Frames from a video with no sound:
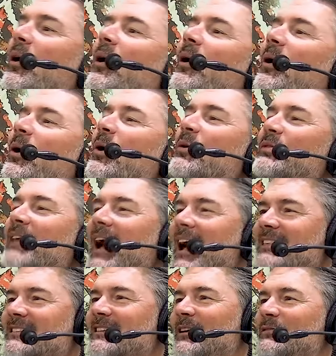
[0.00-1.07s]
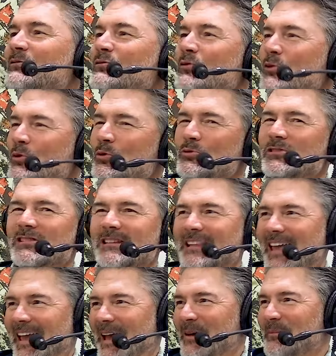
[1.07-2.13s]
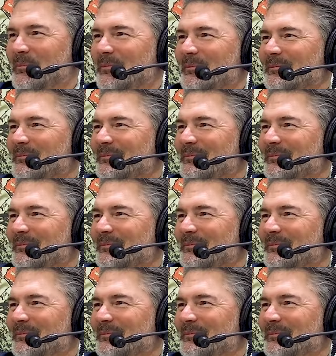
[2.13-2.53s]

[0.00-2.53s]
Oh, that's a new slam.